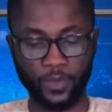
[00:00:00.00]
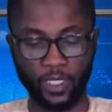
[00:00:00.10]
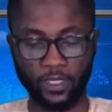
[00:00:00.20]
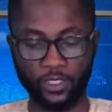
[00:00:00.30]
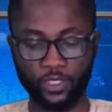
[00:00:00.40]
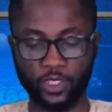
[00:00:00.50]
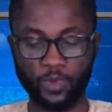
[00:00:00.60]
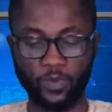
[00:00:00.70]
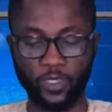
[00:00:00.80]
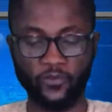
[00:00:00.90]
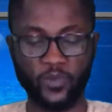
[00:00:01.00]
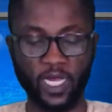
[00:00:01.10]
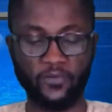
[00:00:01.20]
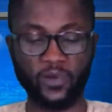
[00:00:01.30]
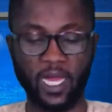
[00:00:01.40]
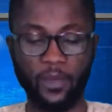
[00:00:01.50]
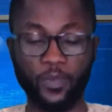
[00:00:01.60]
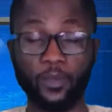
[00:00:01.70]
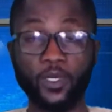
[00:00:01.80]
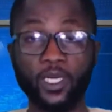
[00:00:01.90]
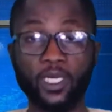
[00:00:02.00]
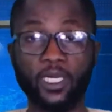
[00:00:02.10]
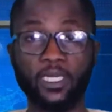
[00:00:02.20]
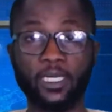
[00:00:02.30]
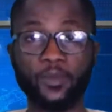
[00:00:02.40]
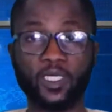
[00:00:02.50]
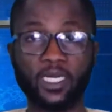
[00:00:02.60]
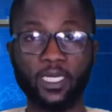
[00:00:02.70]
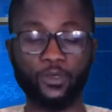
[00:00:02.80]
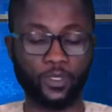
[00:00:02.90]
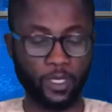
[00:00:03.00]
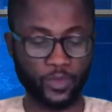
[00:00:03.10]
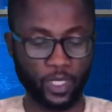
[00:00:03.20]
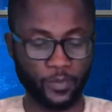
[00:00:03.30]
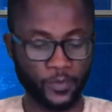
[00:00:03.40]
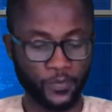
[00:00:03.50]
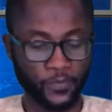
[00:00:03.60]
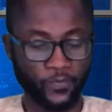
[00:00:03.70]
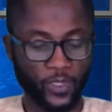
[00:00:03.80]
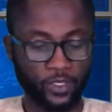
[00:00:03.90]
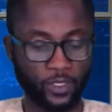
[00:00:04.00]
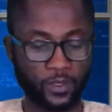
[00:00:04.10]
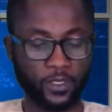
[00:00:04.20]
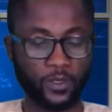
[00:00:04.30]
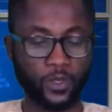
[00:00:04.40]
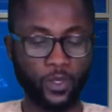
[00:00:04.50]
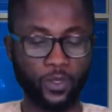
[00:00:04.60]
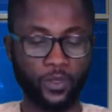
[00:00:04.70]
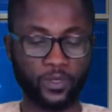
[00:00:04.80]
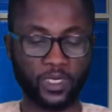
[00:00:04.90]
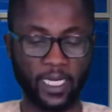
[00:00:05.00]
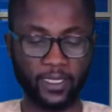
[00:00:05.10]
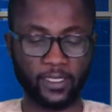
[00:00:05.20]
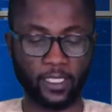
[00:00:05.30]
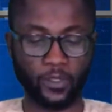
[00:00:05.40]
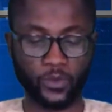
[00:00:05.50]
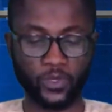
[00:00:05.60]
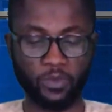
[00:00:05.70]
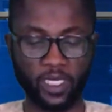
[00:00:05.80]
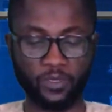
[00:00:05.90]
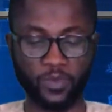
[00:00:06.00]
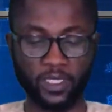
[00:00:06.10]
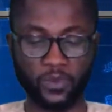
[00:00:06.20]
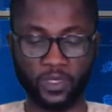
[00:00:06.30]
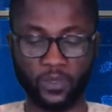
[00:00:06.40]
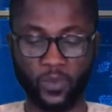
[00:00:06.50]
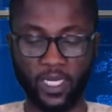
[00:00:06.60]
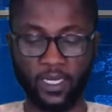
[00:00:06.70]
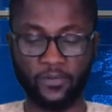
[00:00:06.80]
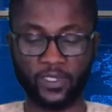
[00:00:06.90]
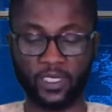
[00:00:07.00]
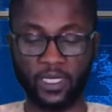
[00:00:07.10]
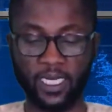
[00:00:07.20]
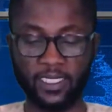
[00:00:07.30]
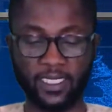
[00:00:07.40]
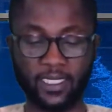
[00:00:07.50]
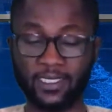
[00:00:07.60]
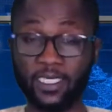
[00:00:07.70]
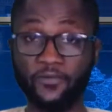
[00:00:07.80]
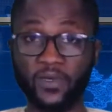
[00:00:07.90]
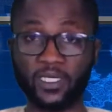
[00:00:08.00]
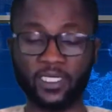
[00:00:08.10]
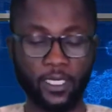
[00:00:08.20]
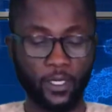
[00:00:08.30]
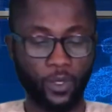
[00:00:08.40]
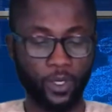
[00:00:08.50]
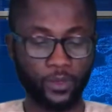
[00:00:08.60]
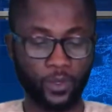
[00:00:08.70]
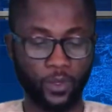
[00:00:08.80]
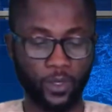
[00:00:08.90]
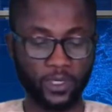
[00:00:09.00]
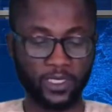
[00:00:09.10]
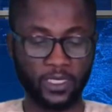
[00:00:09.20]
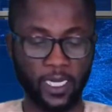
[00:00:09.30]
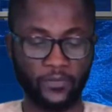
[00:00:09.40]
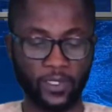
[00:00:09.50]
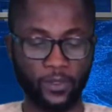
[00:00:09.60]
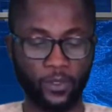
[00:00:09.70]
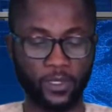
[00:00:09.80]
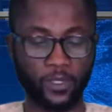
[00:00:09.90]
indigenous people of Biafra IPOB in Kano comes up. Justice Soho said the court's management was aware of the challenge and its effect on court staff and other